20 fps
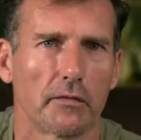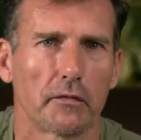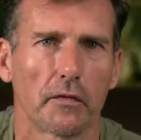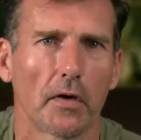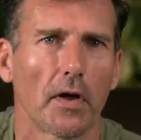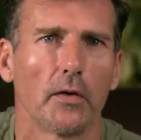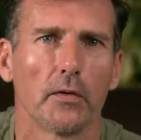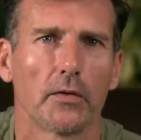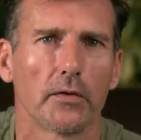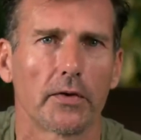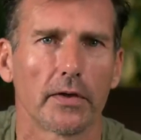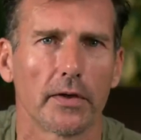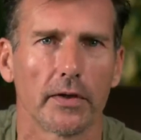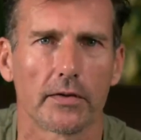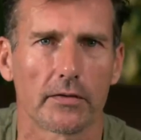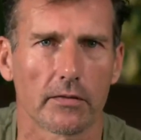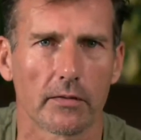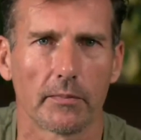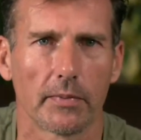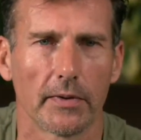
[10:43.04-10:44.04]
float. It
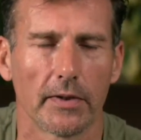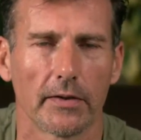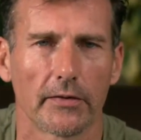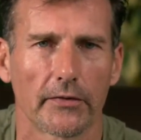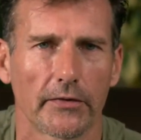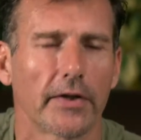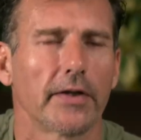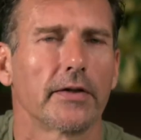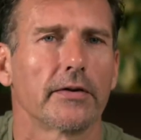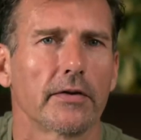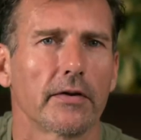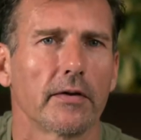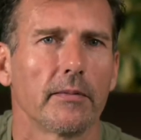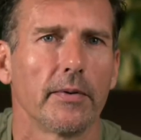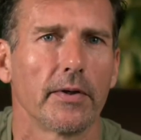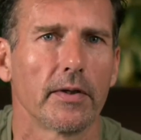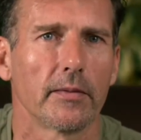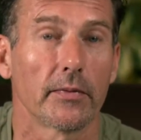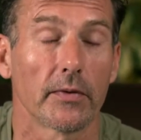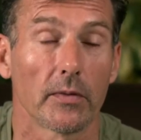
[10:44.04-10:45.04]
should be sunk to the
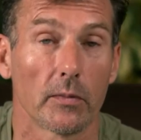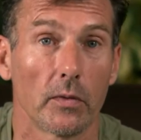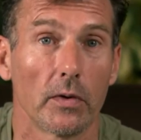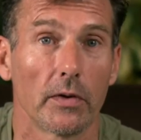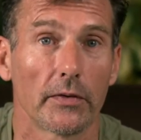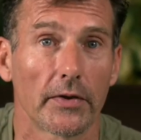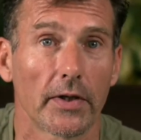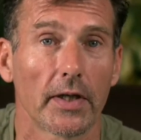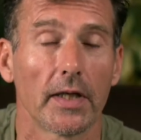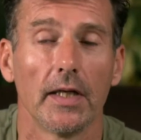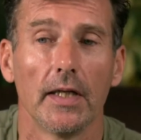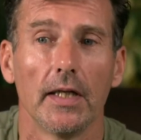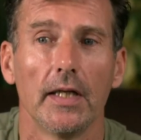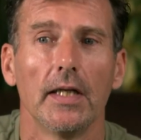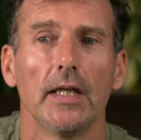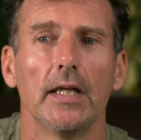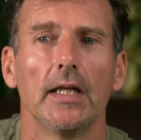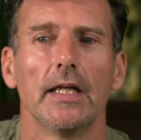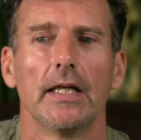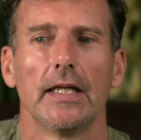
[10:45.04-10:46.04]
bottom of the water
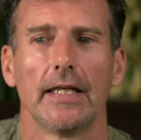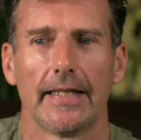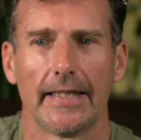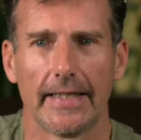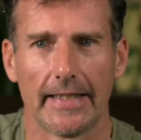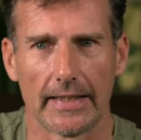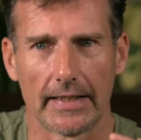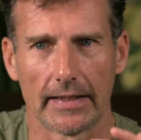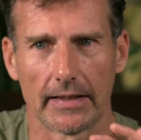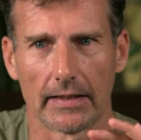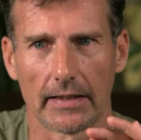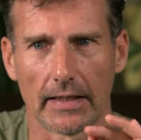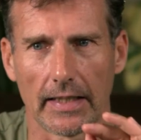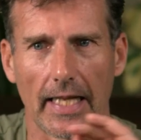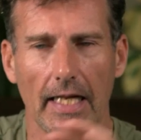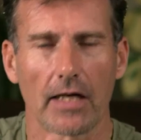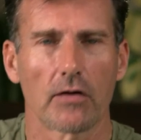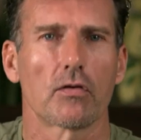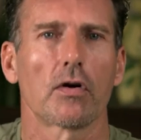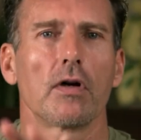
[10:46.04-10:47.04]
in
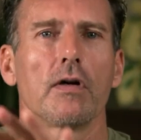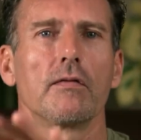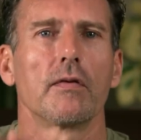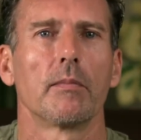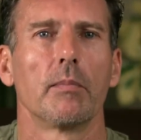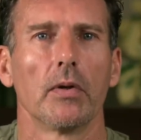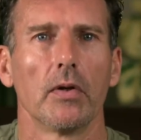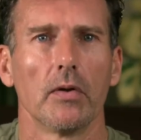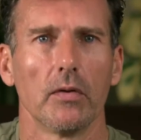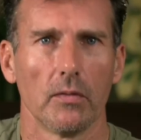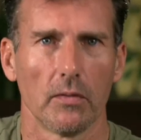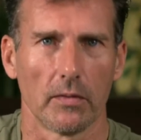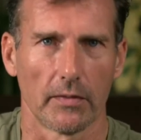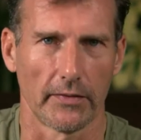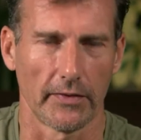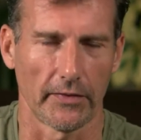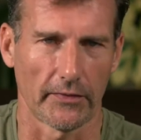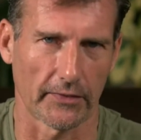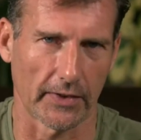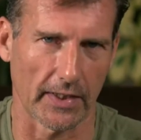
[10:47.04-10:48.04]
Land Rover blue,
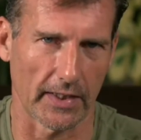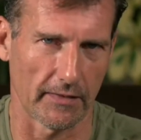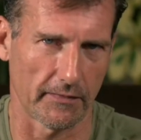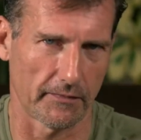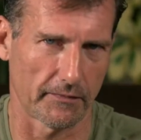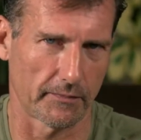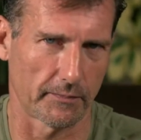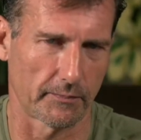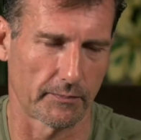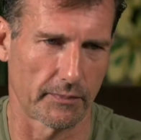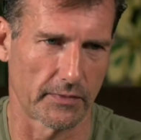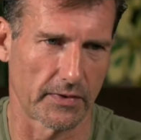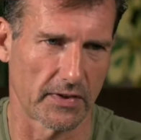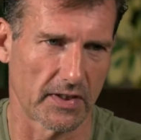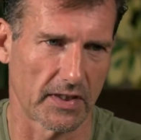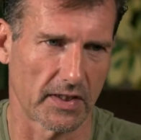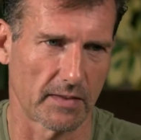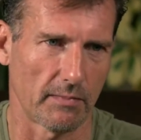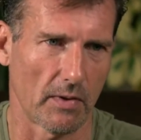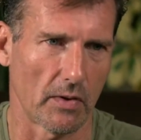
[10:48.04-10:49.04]
this kind of
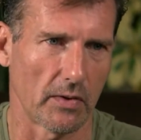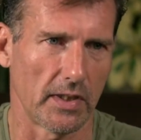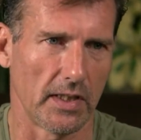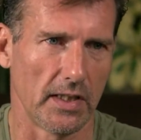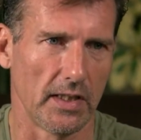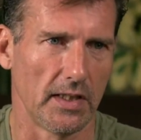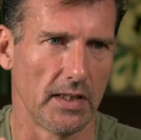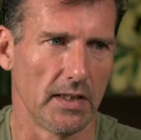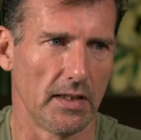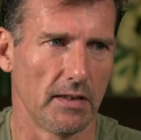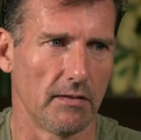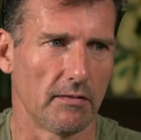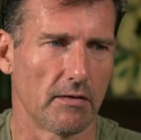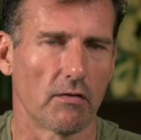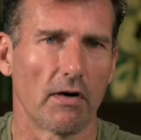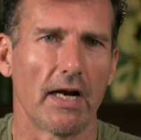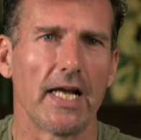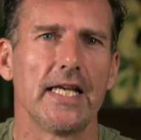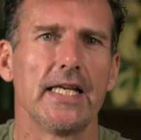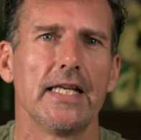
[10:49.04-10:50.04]
smoky
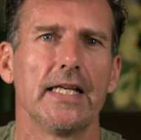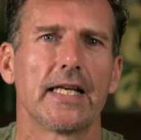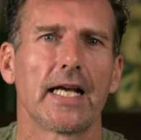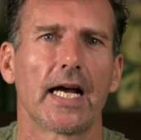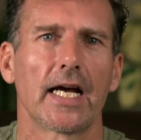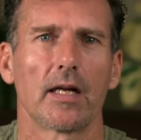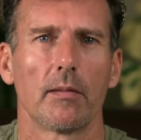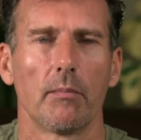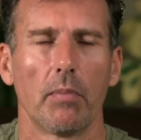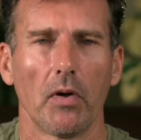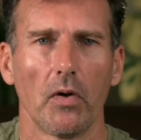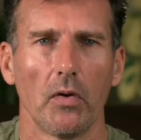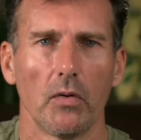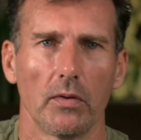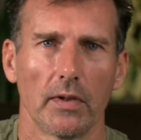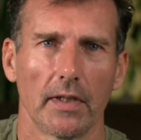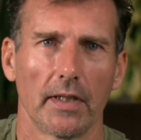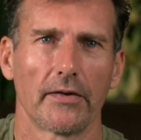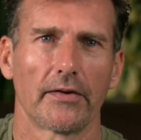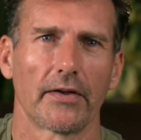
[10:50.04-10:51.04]
grey kind of blue. And
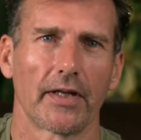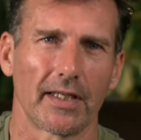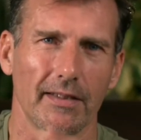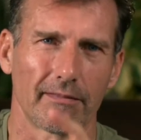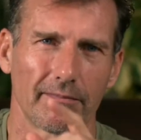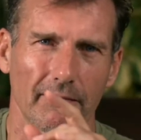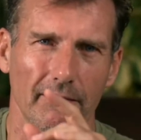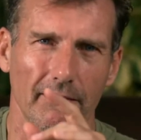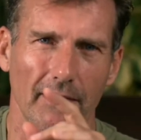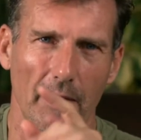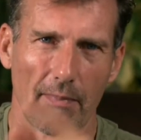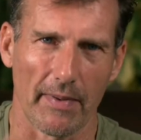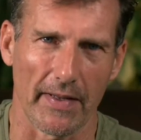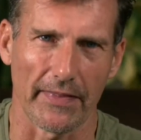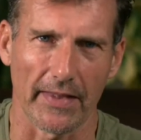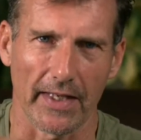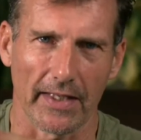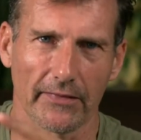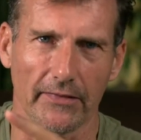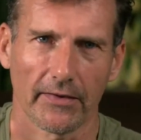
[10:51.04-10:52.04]
I was like, I
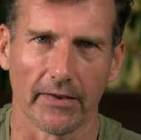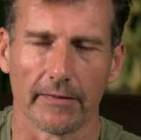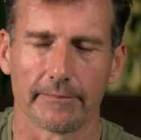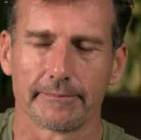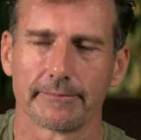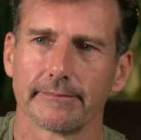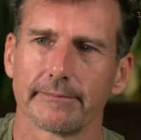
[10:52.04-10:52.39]
bet that's it.